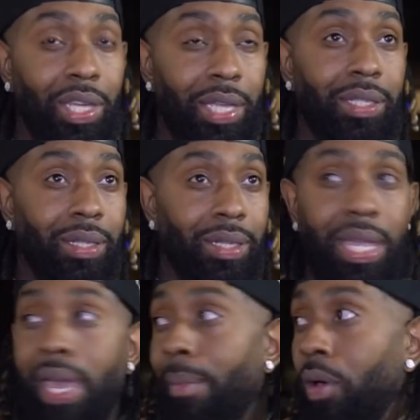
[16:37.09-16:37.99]
Just keep
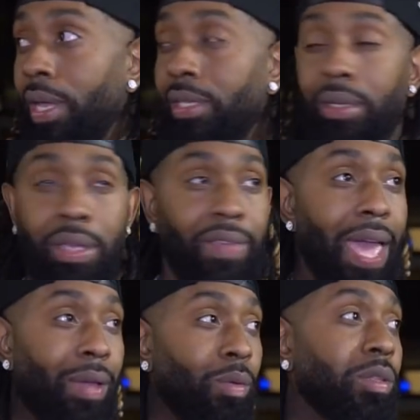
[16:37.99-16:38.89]
doing yeah, I'm what gonna you get, If
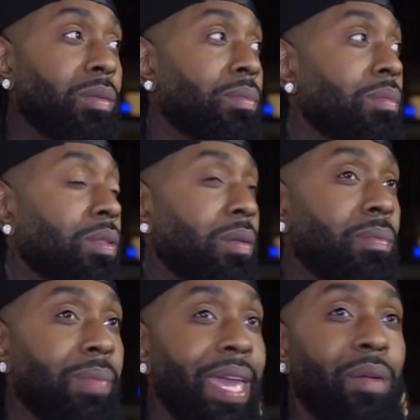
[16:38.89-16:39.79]
y'all want some, some
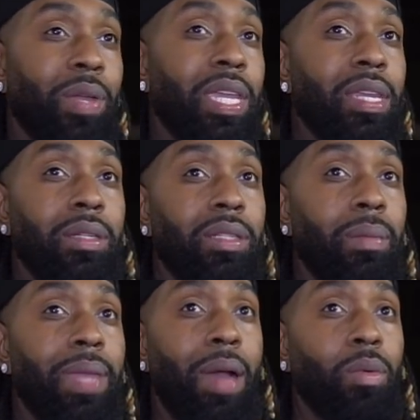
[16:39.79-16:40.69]
bad weed or
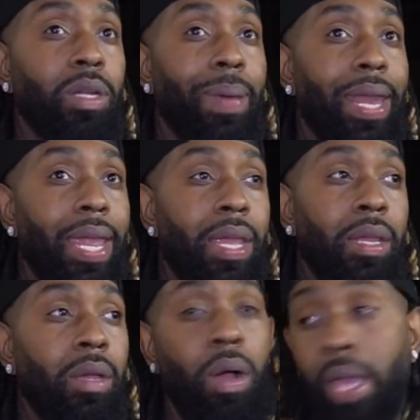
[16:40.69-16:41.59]
something, y'all want to buy that,
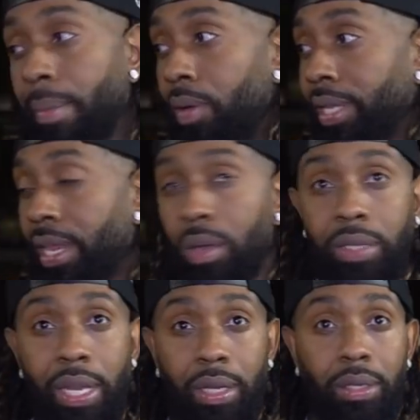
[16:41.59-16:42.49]
okay, I'm going to get that and go
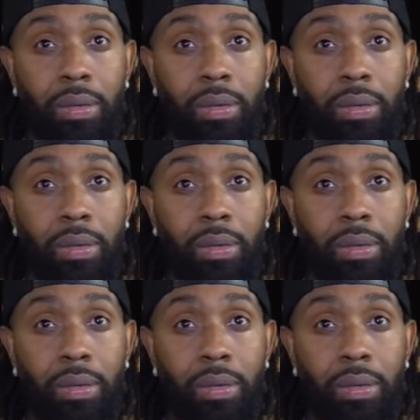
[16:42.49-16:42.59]
sell it.